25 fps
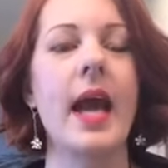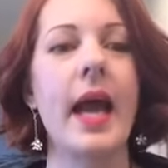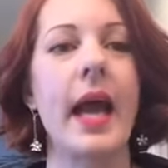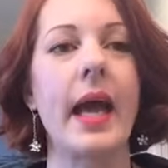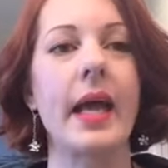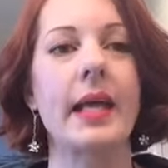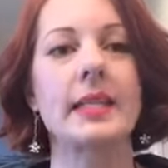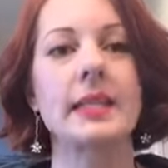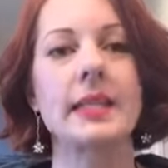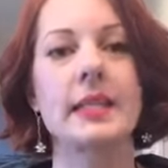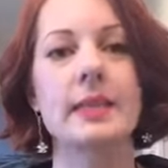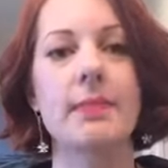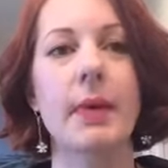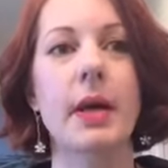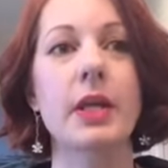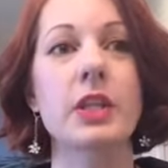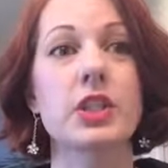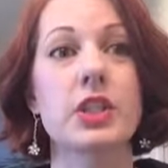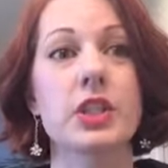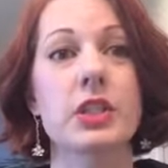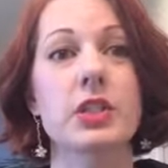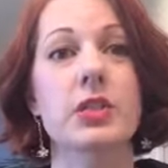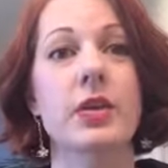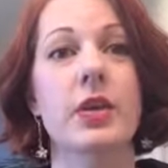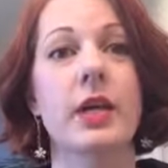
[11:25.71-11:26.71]
And
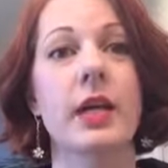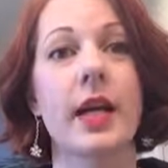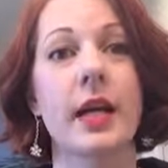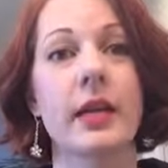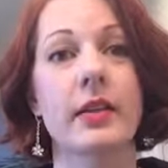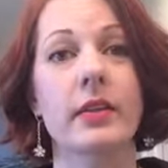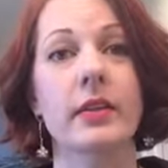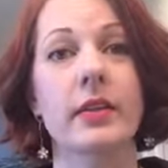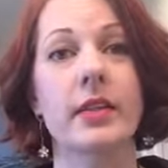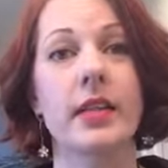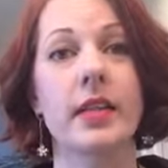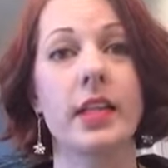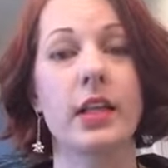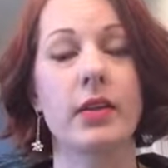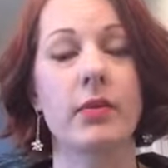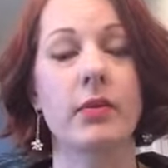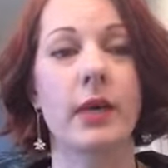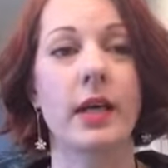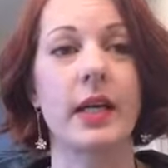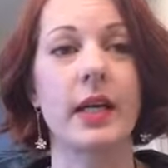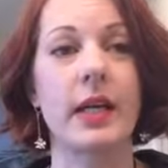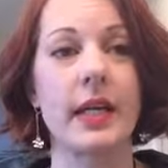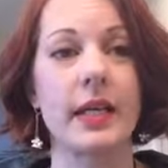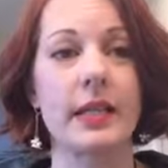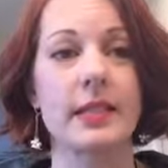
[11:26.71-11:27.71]
sponges are another thing. You
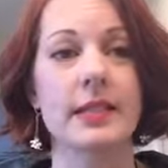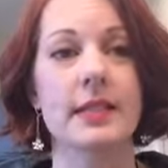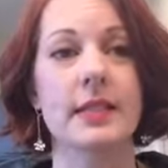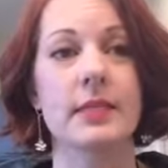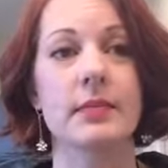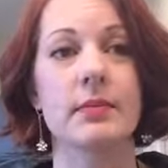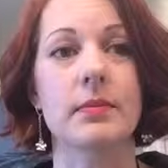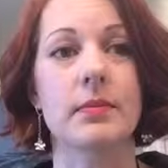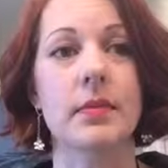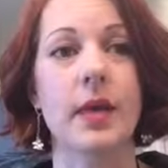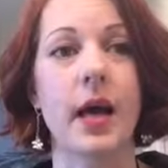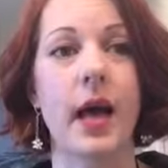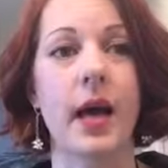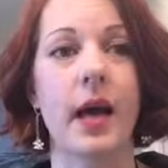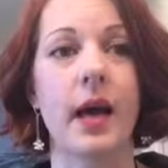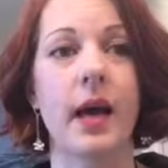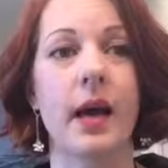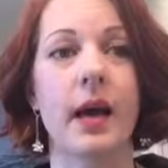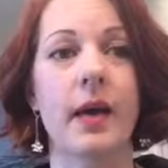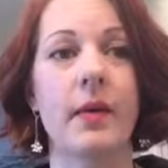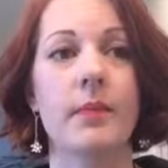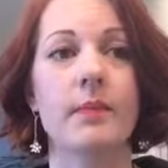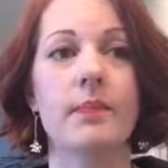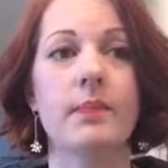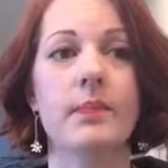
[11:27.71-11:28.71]
want to get some
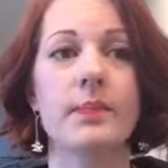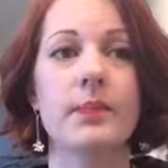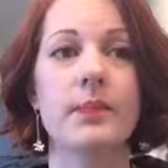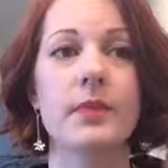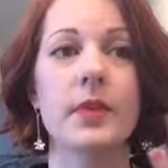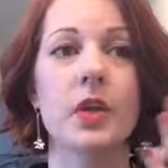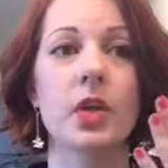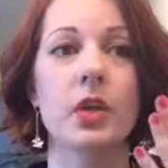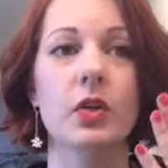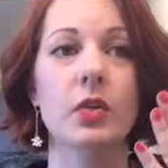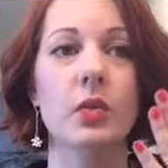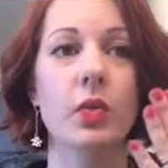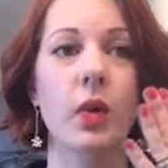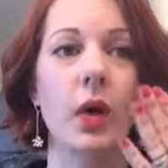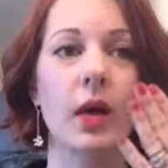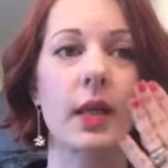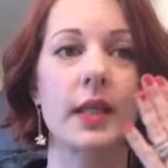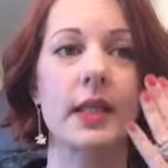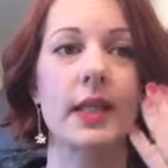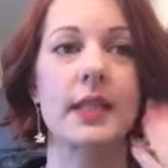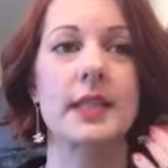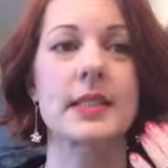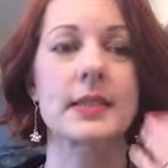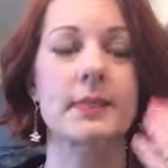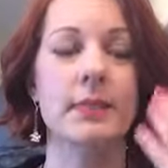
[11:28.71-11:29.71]
good
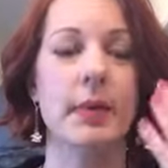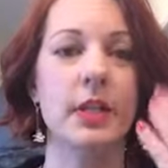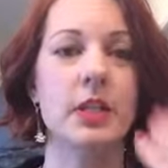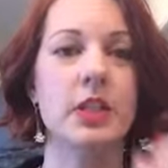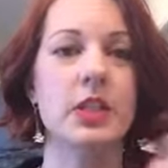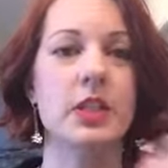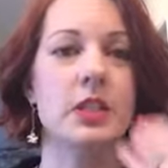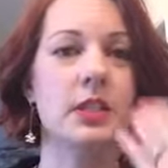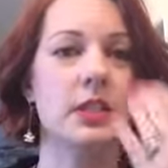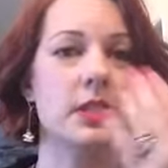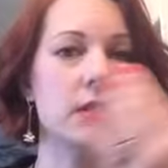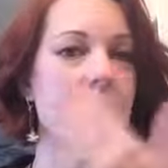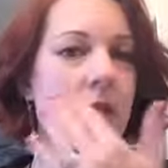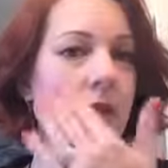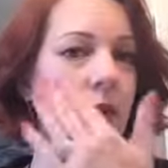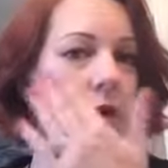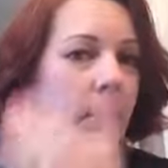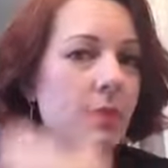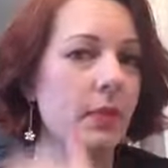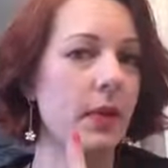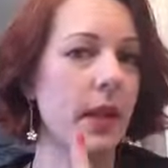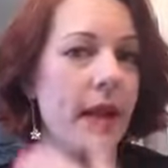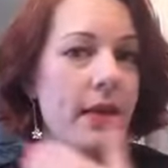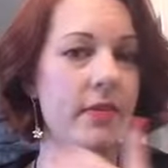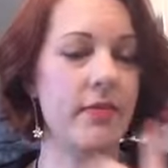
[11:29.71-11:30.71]
quality sponges to
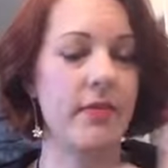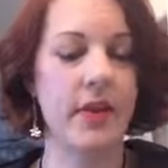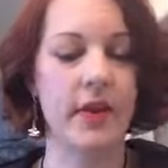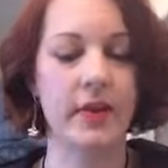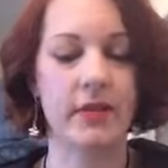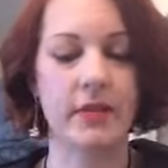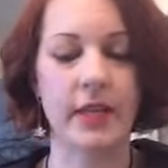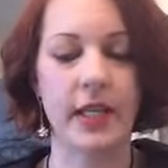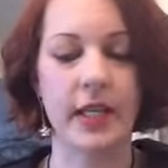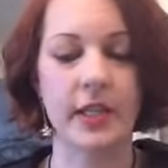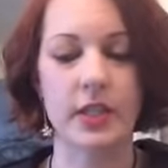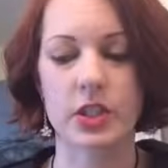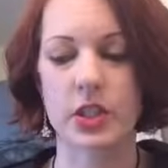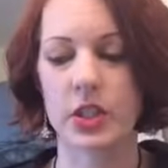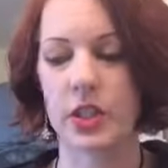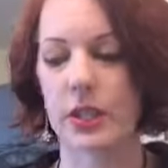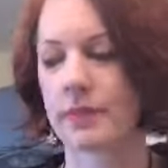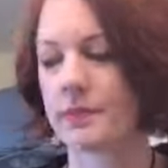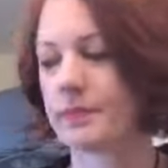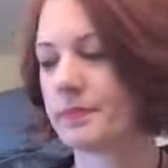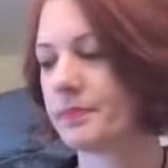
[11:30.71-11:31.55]
apply foundation.